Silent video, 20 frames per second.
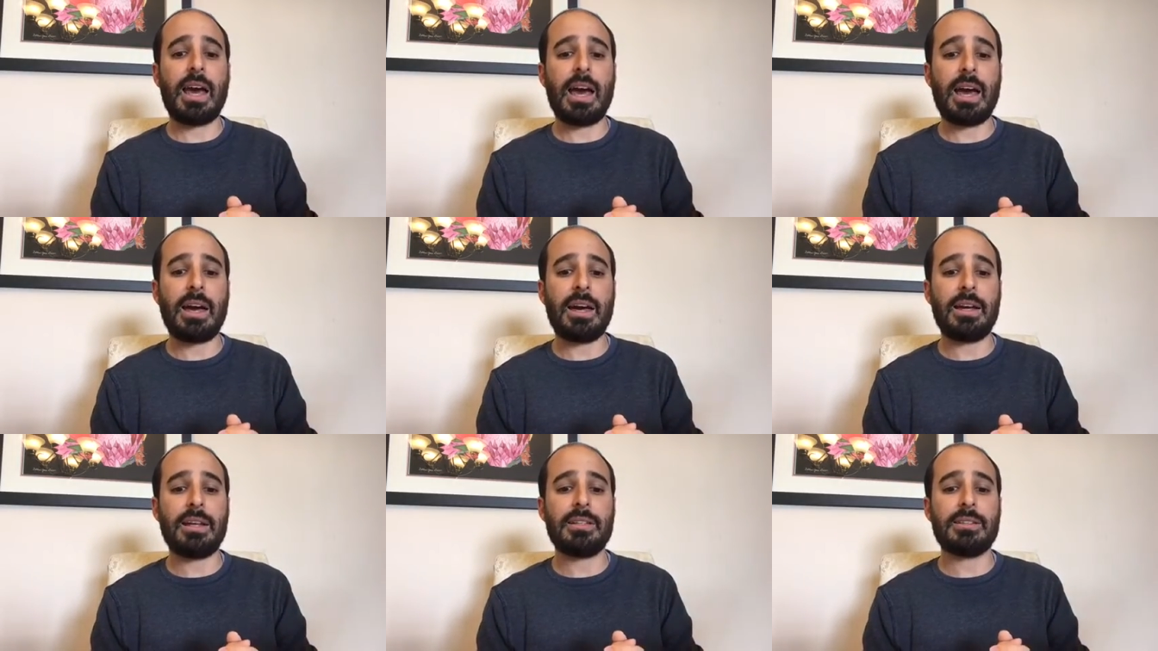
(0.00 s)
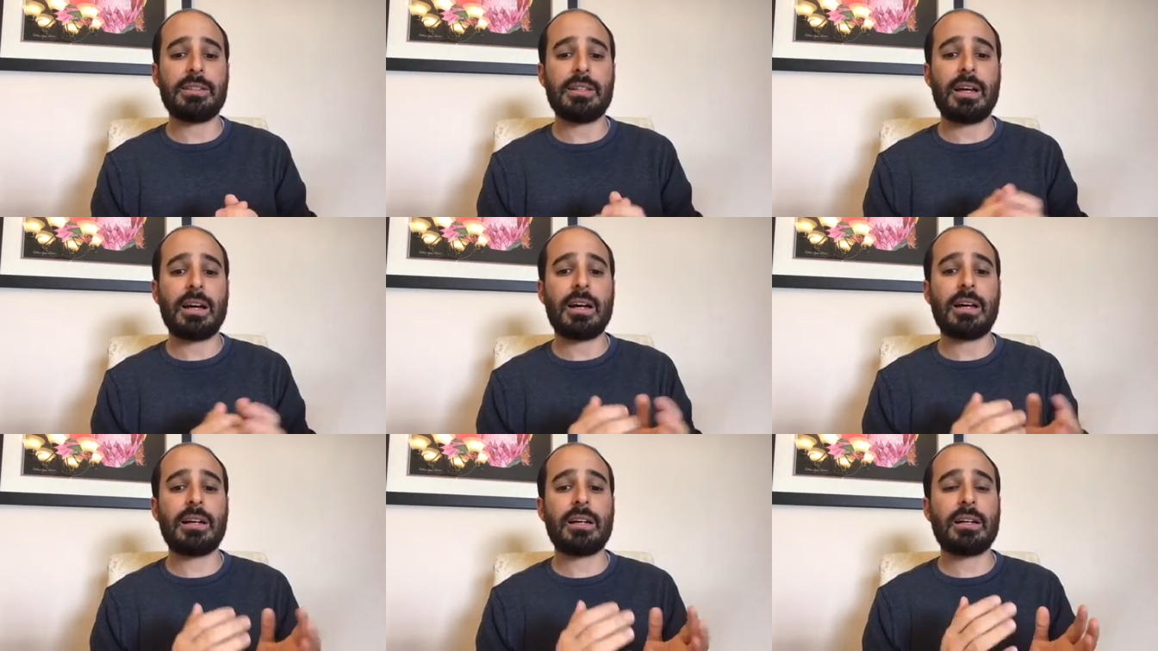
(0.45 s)
and
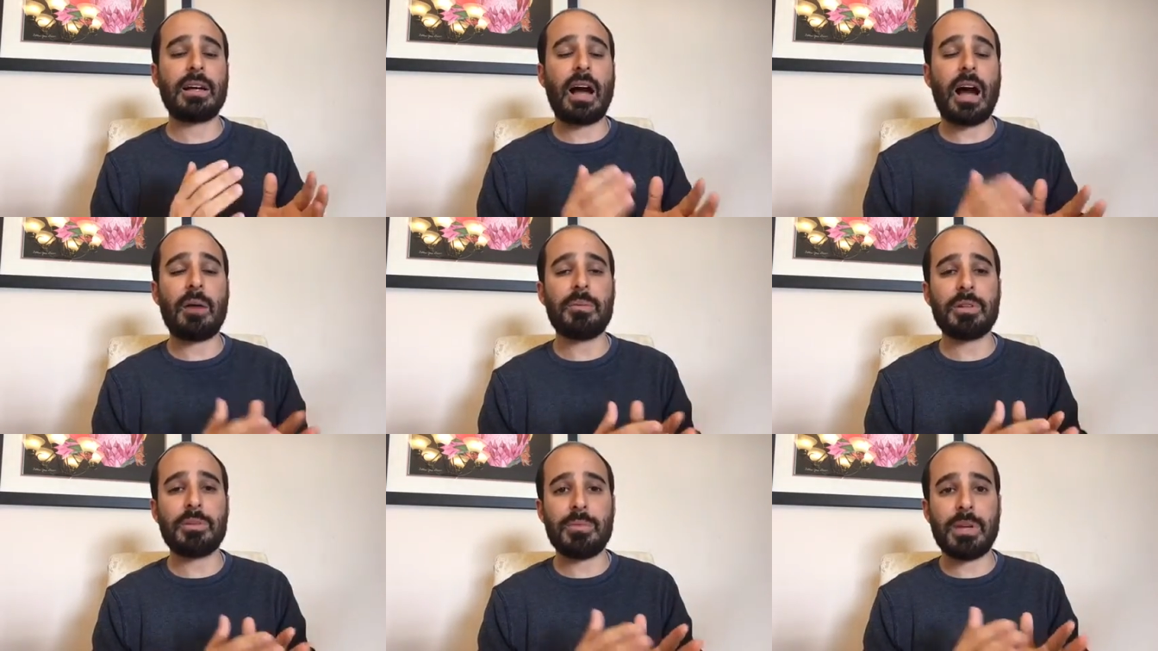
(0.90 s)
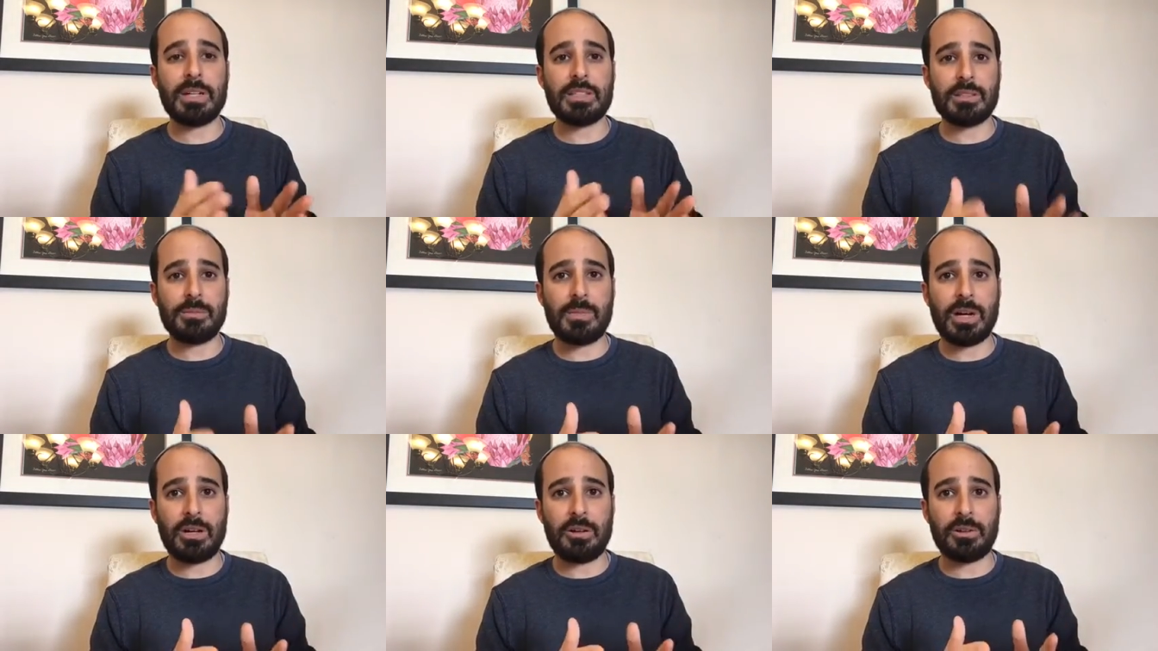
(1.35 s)
optimize
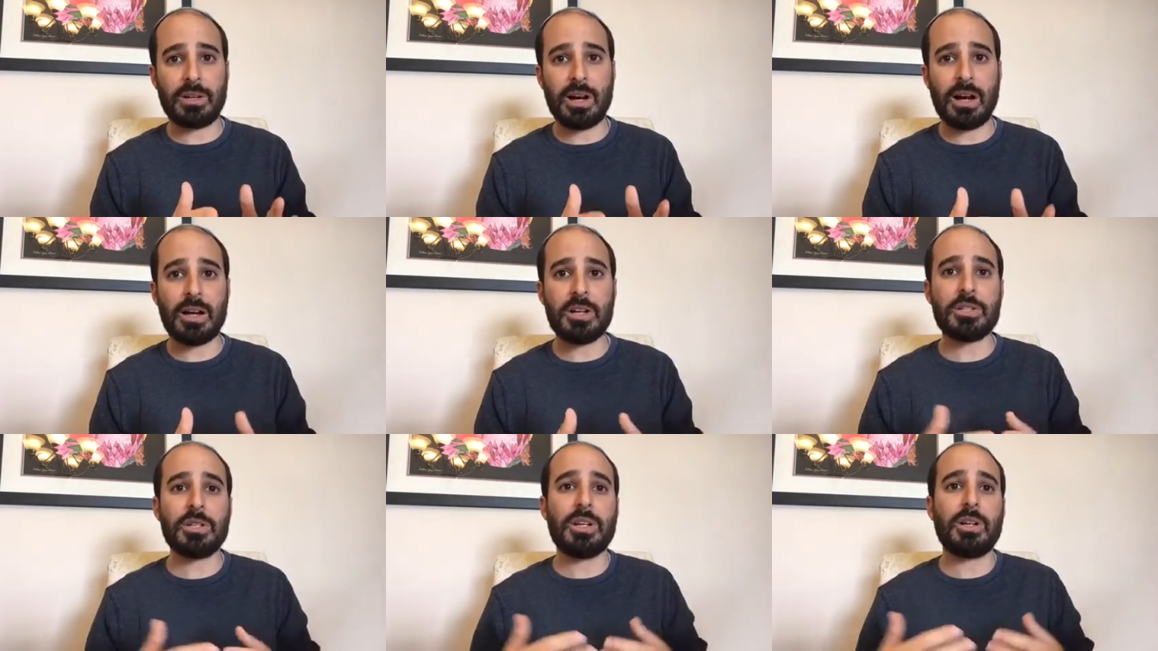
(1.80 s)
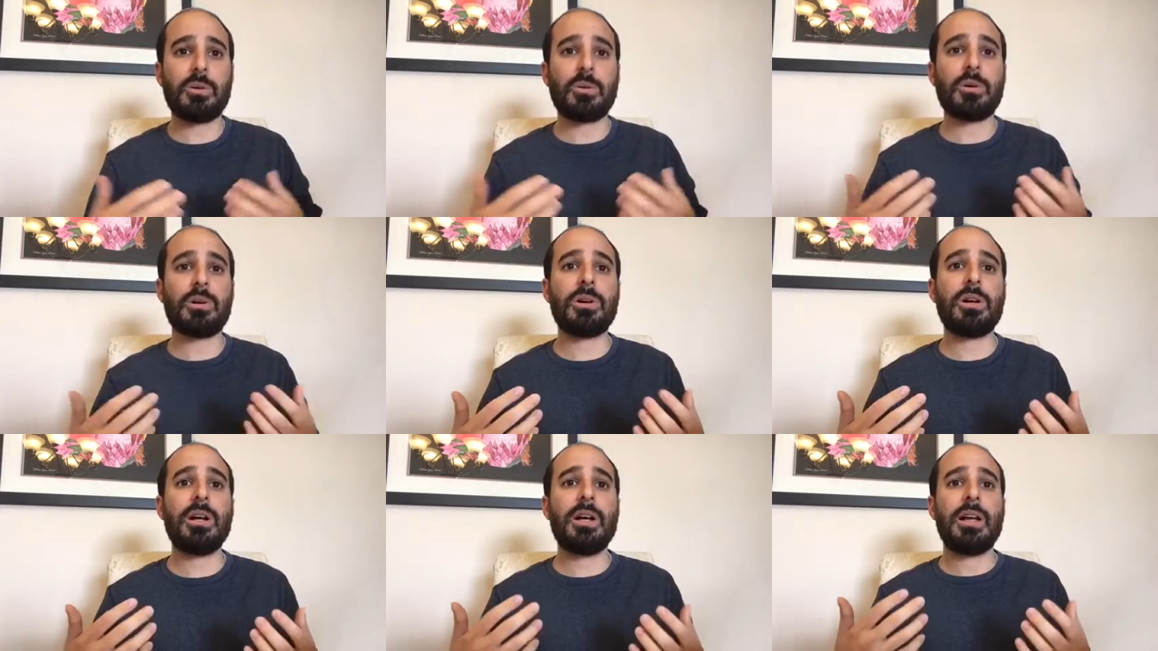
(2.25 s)
the mitochondria in
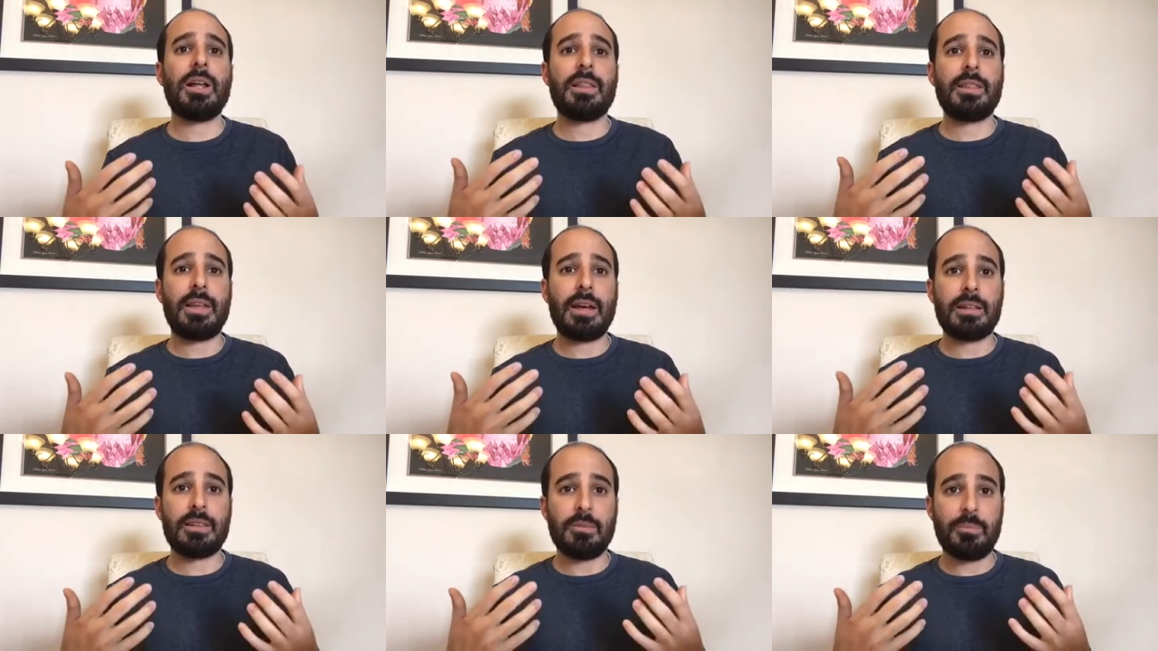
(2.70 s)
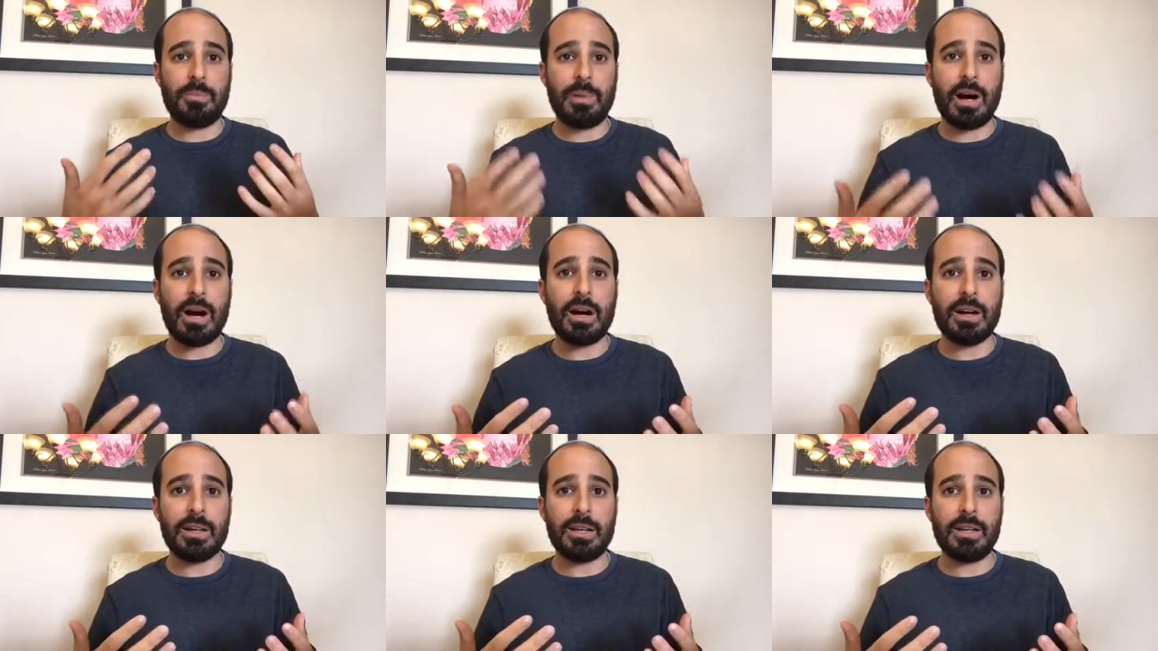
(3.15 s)
order that the
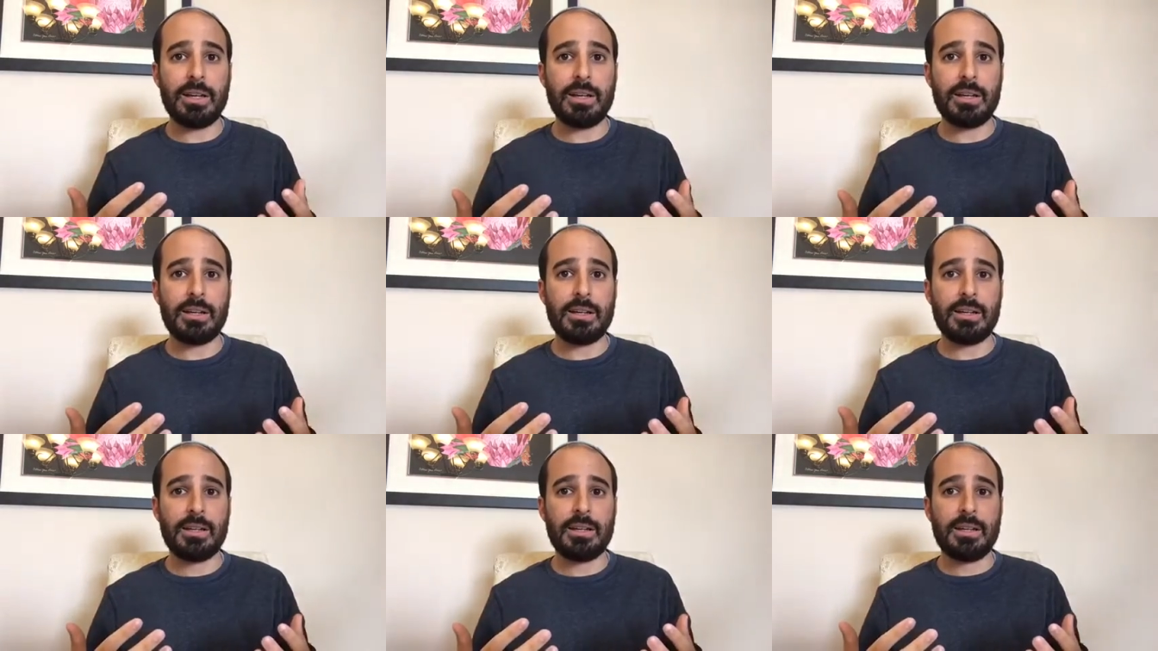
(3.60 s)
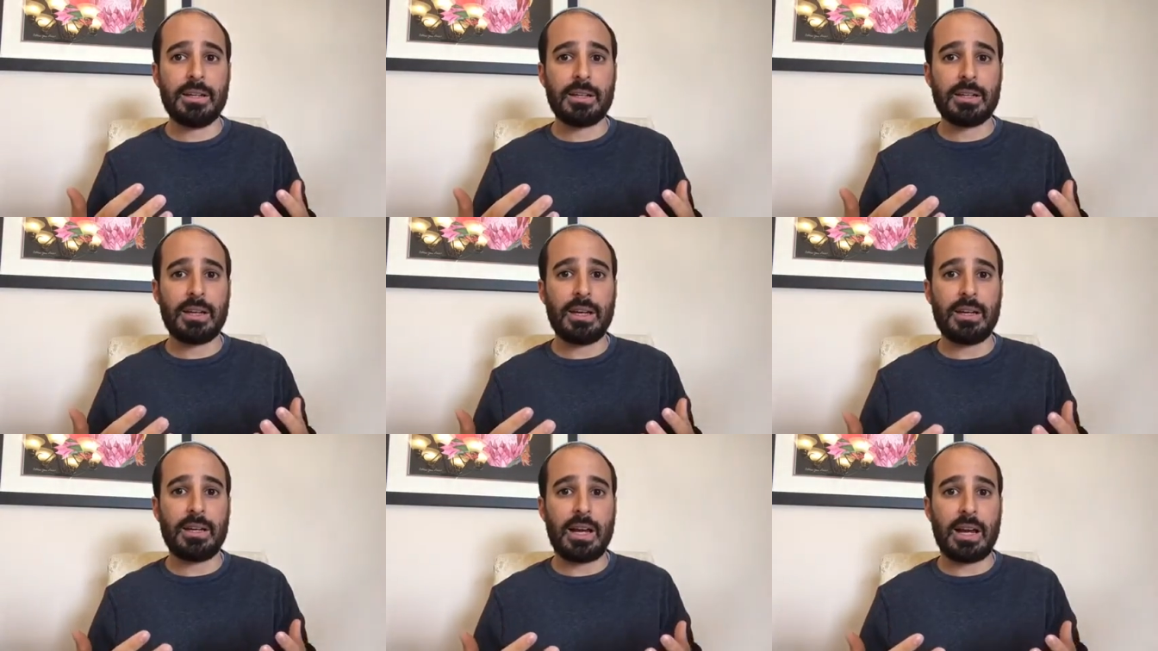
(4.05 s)
body
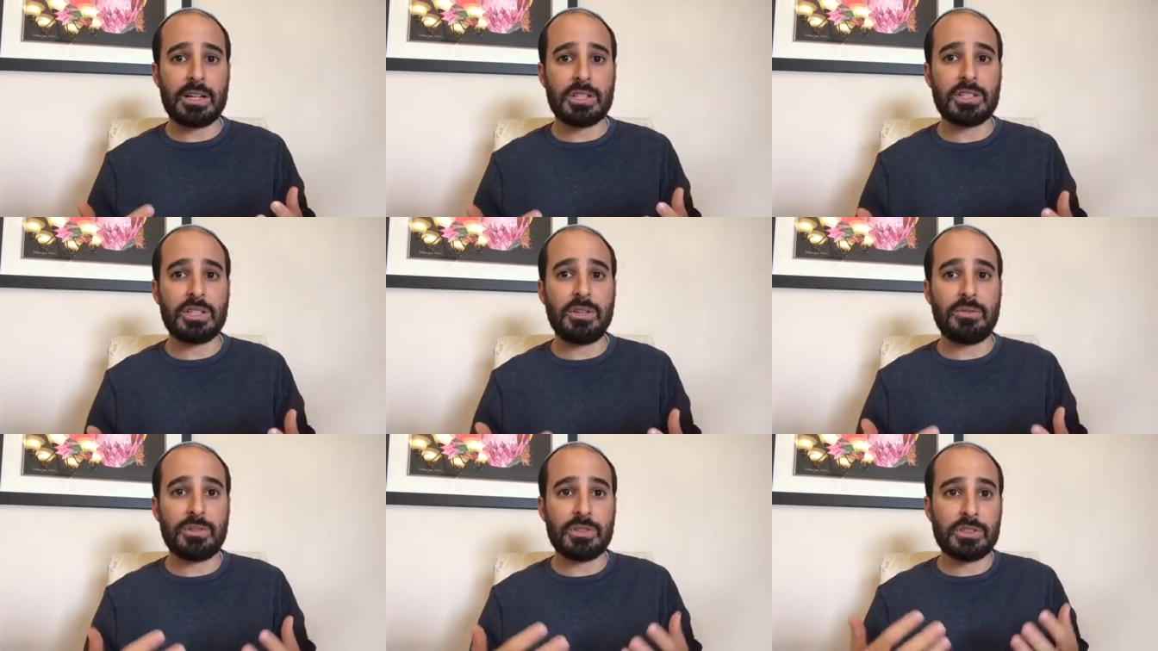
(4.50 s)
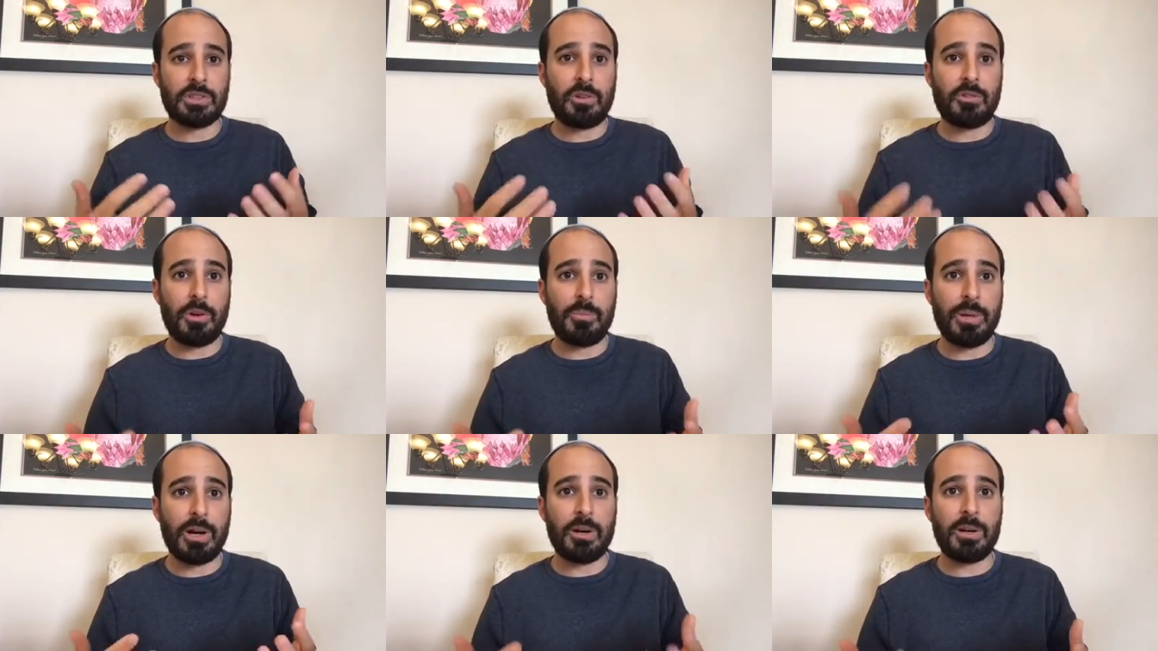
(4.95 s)
can actually start
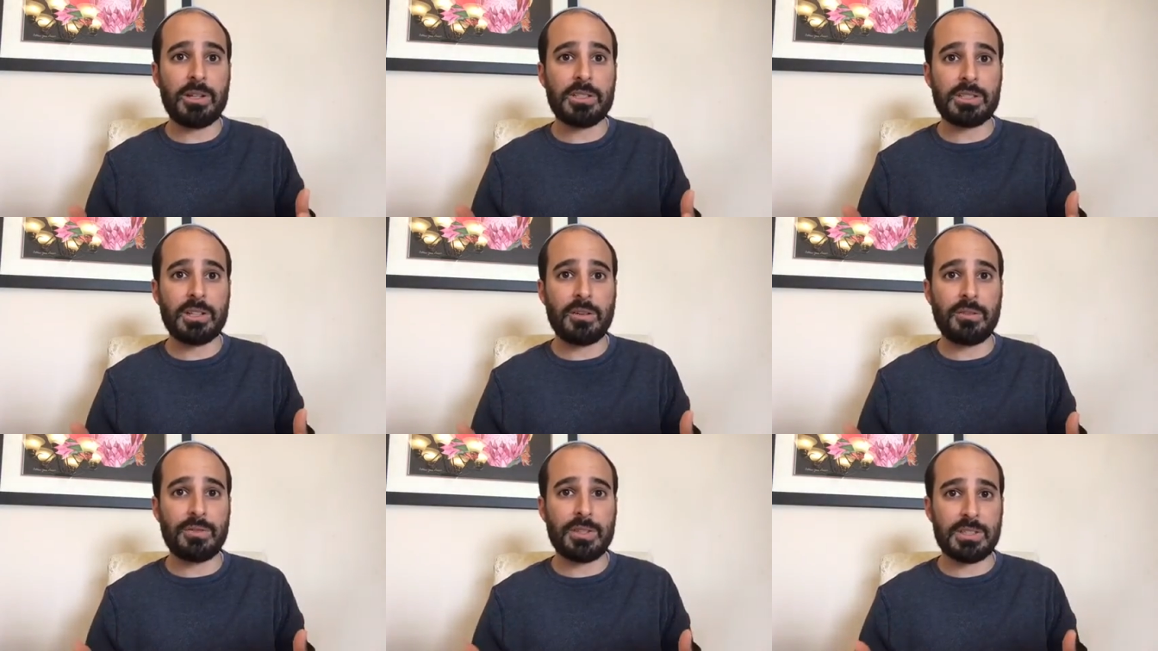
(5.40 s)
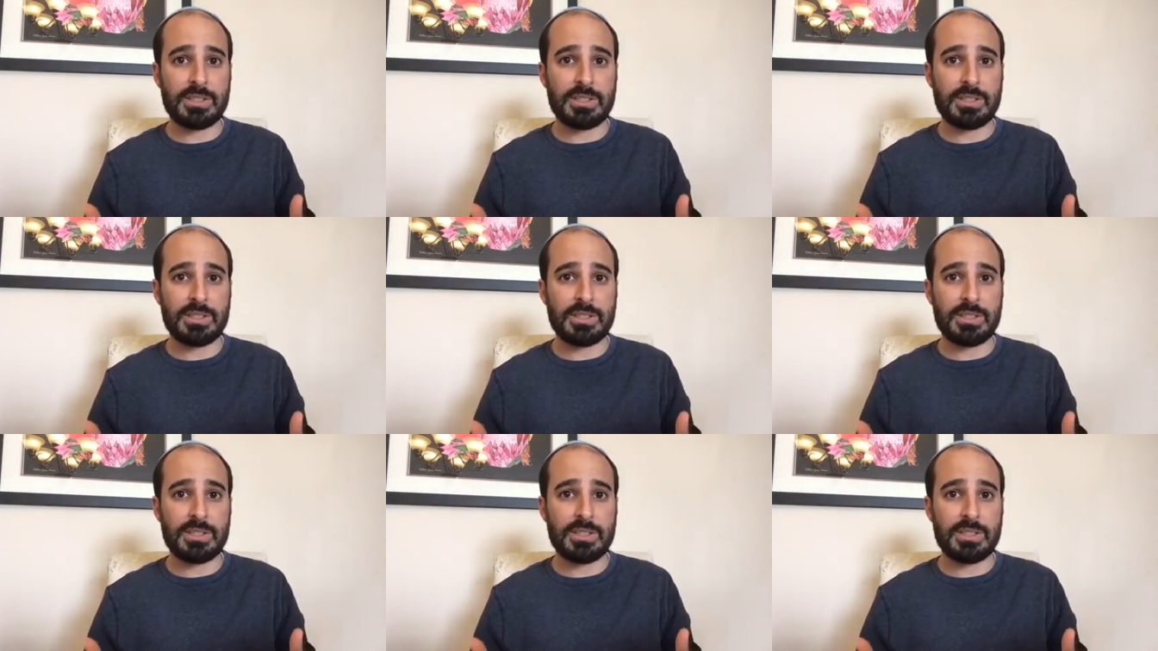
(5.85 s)
repairing itself.